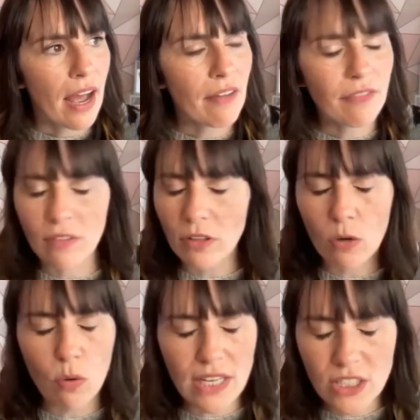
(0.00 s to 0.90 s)
I've
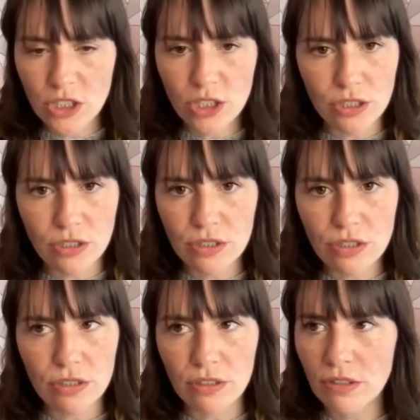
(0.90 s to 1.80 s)
questioned
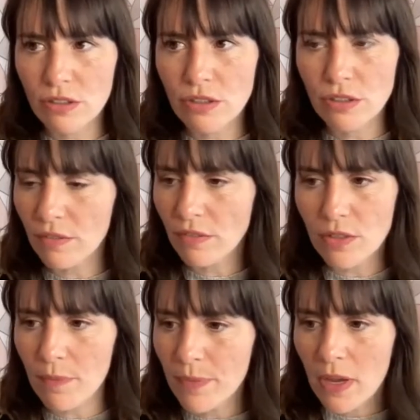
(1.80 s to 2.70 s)

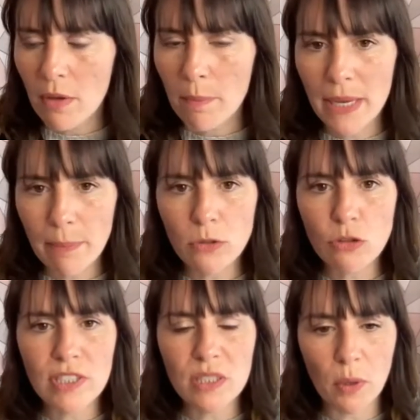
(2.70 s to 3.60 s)

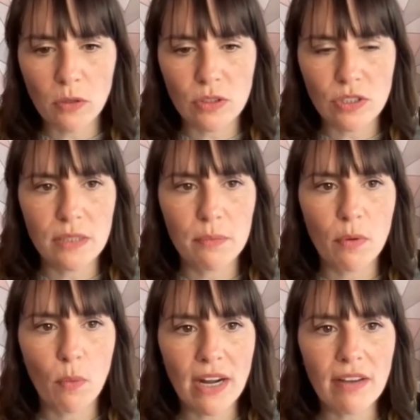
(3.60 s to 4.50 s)
people's responses
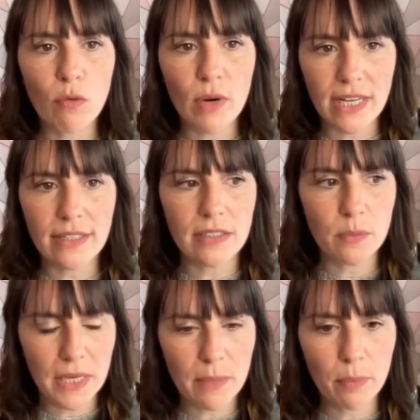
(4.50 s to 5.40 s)
when I've
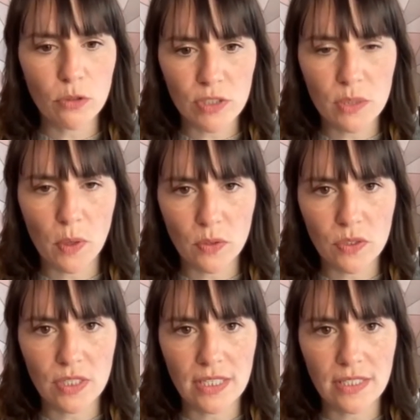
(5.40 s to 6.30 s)
witnessed people's
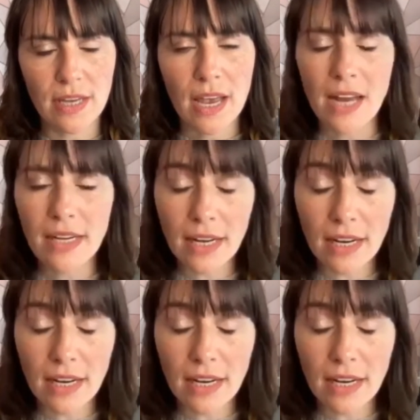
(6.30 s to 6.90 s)
responses. And